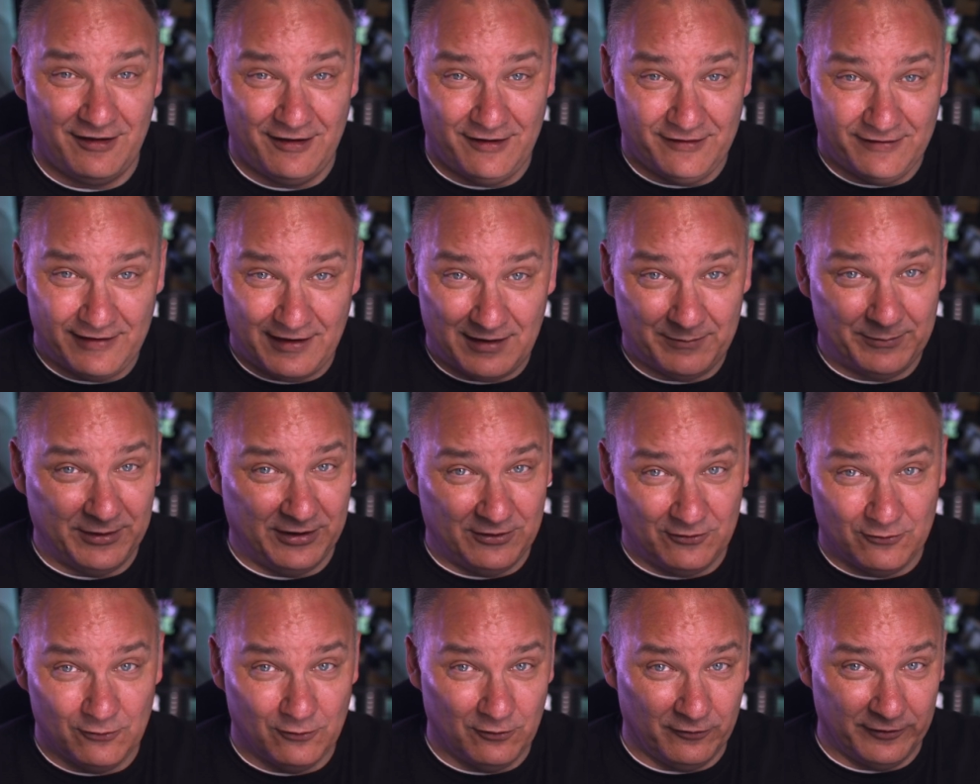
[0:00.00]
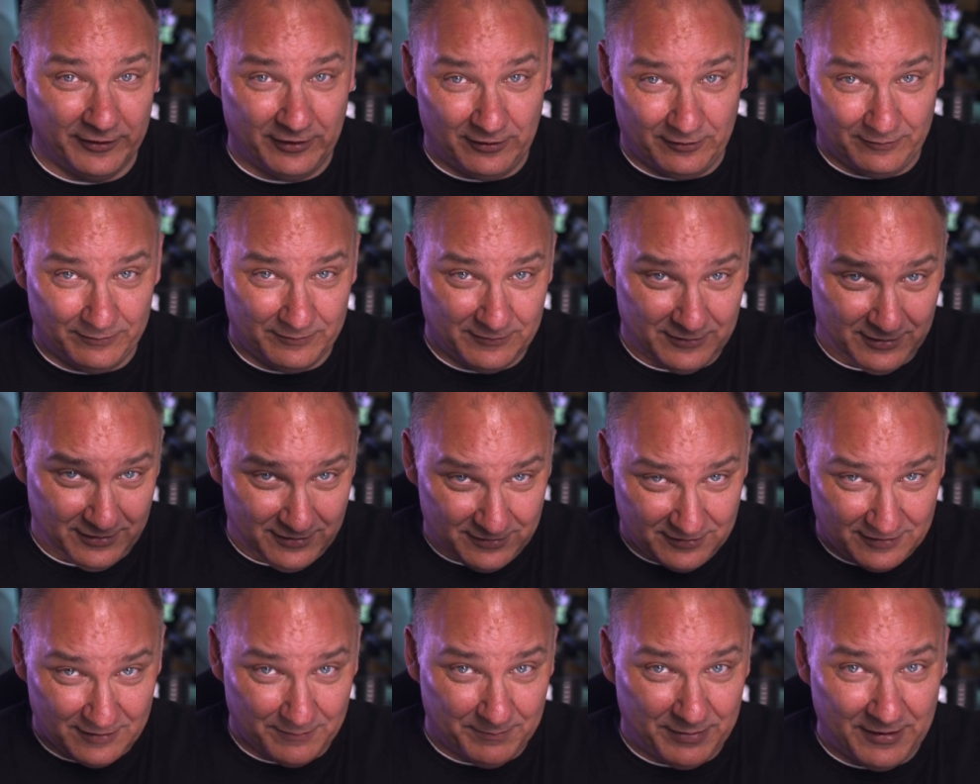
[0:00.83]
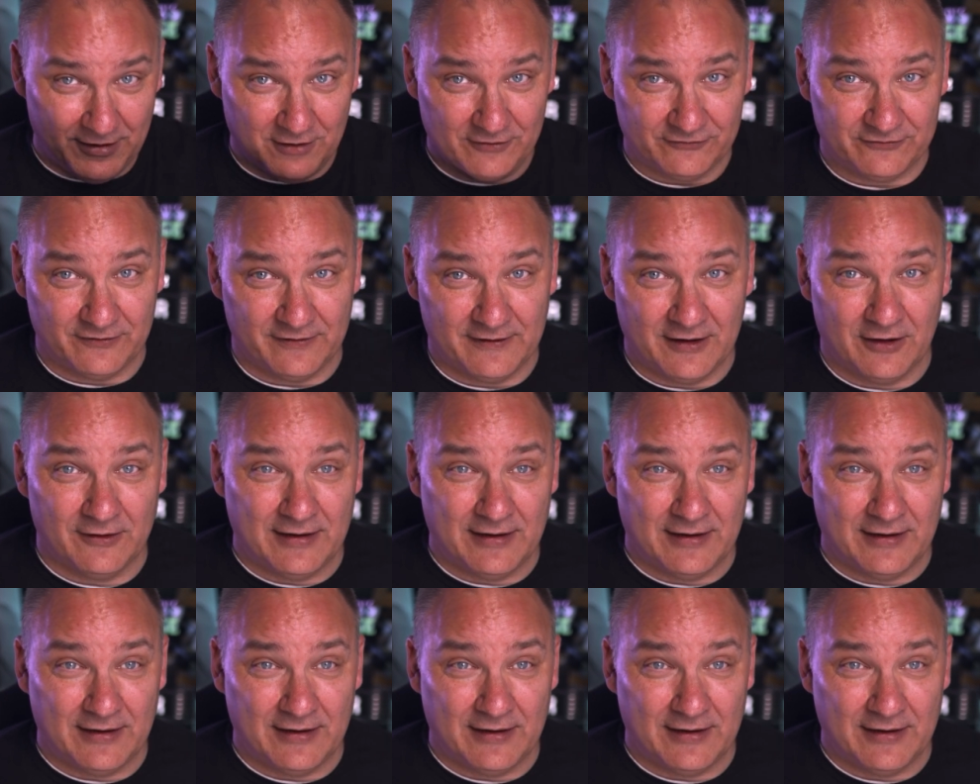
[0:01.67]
That'd be a cool little comparison there.